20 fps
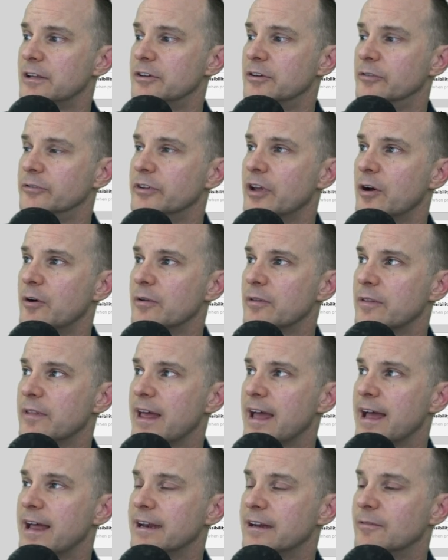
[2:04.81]
You'll note
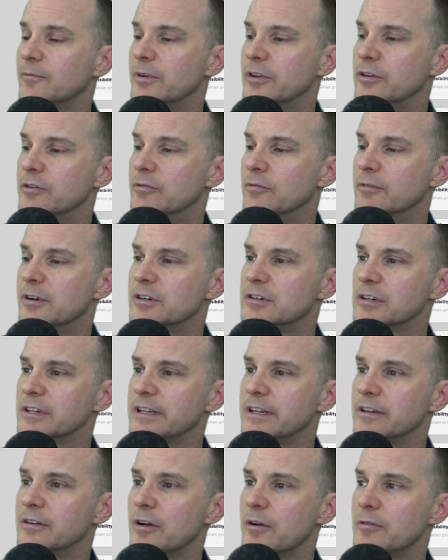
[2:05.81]
that when you
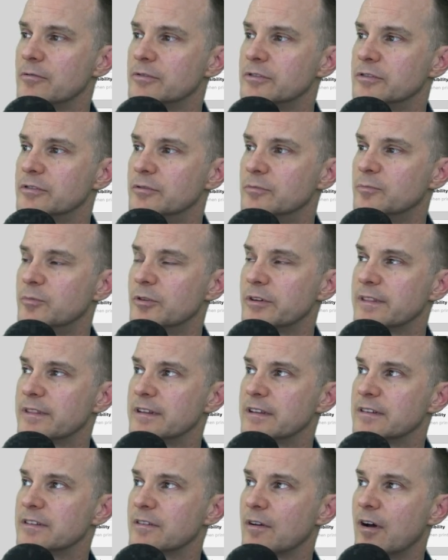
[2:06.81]
originally go to
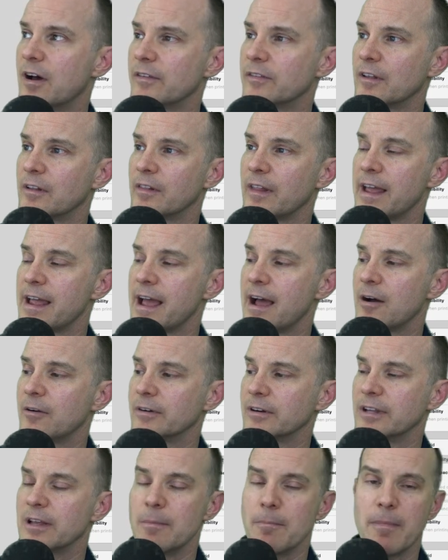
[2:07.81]
put this on the
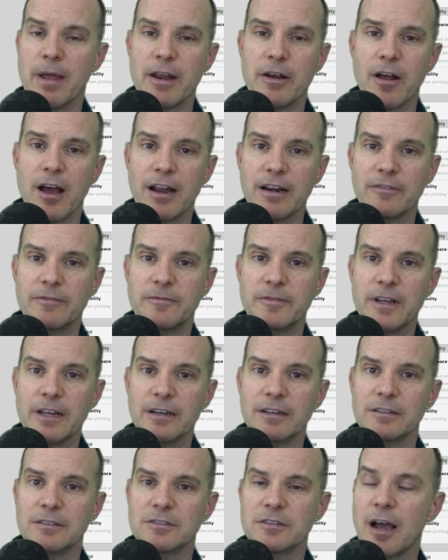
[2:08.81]
layout, it may not
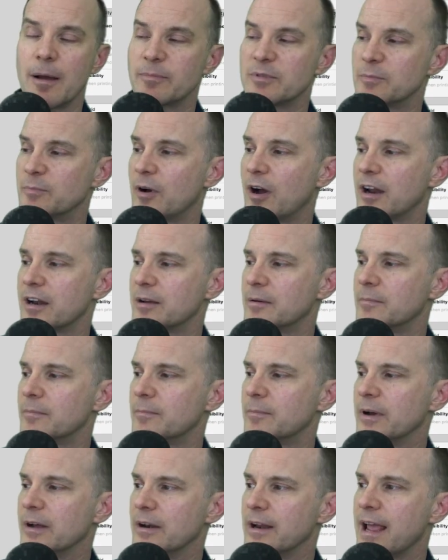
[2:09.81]
fit top to
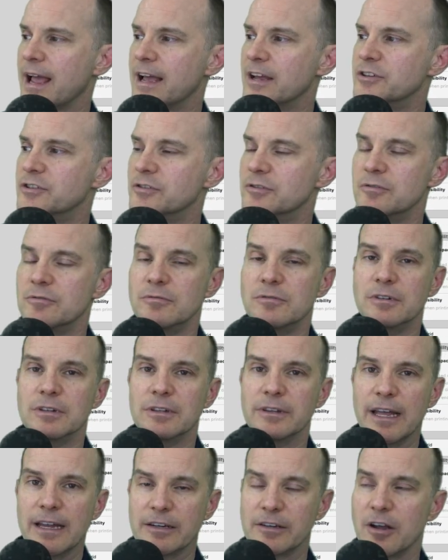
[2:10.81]
bottom, but as you
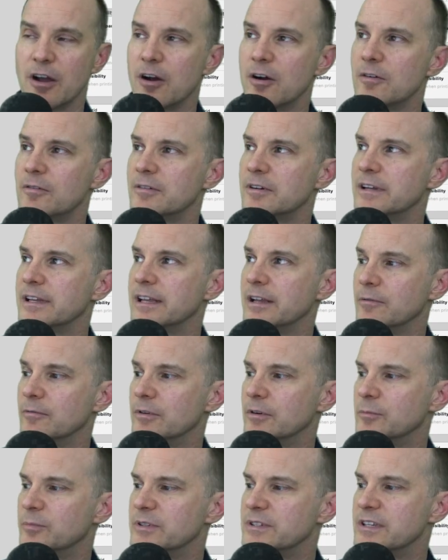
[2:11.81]
let go, it
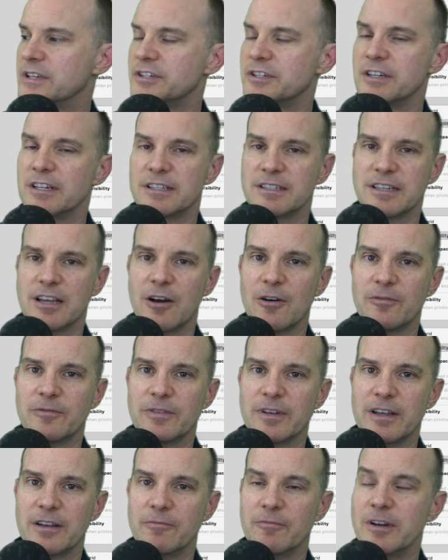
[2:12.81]
will position
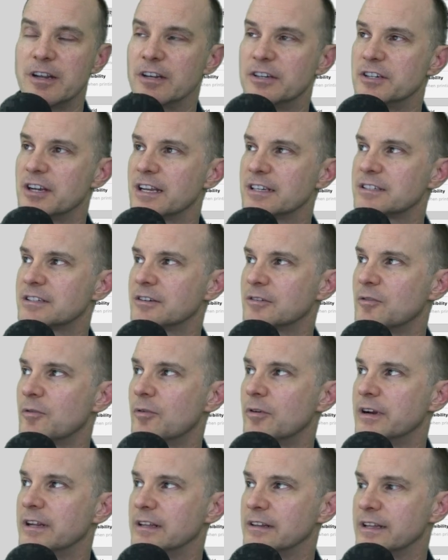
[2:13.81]
itself and readjust
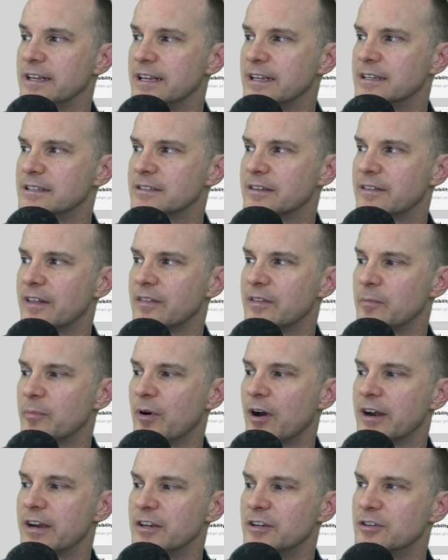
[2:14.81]
accordingly so that the
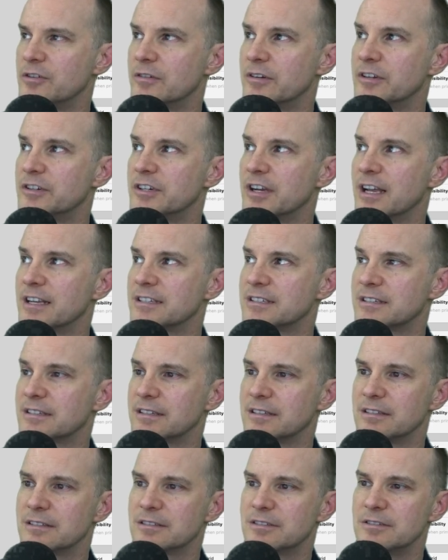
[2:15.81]
body should
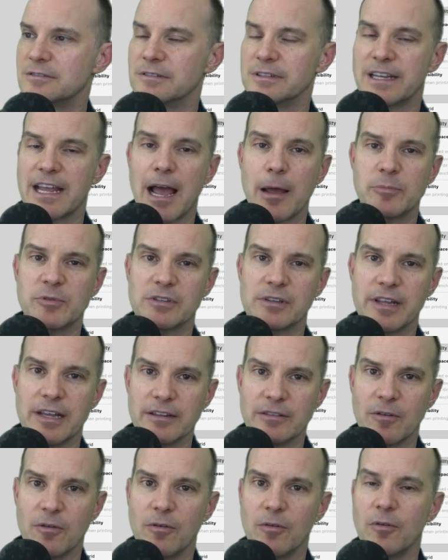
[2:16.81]
adjust to
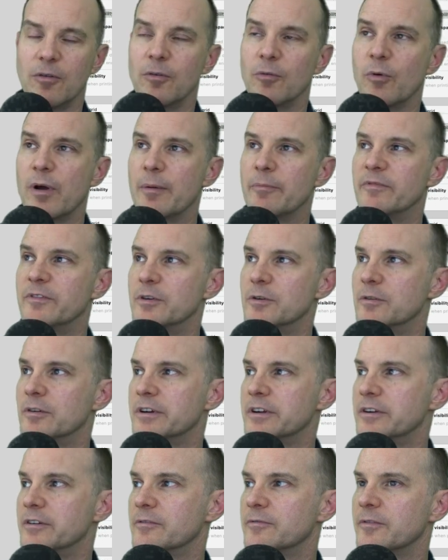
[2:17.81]
encapsulate the whole web
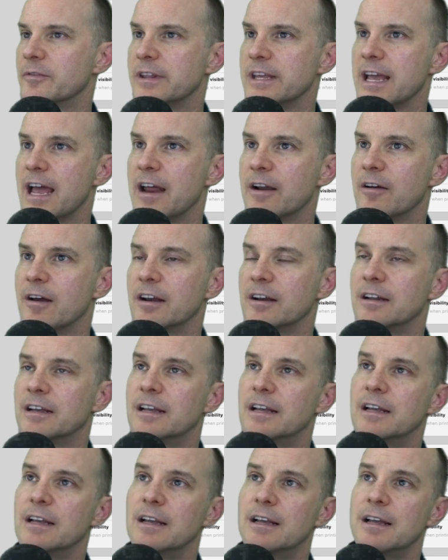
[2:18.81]
viewer here for the add-on
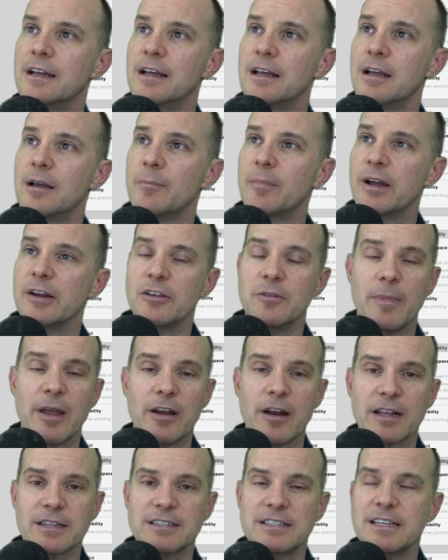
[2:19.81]
but you
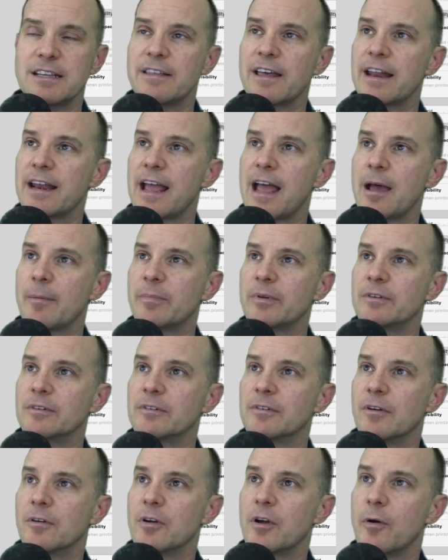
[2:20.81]
may not see that
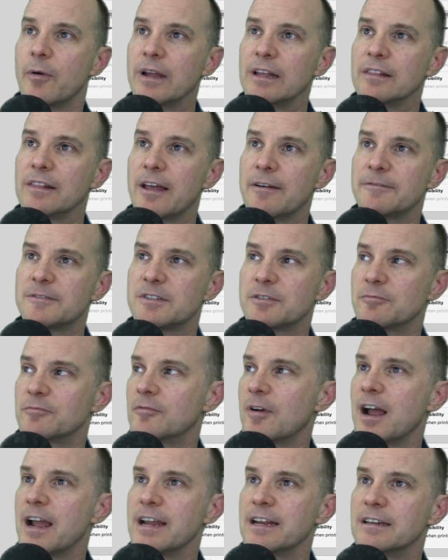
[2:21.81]
happen going left to
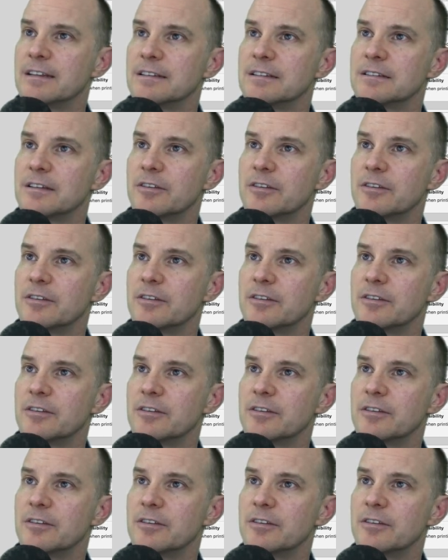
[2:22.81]
right.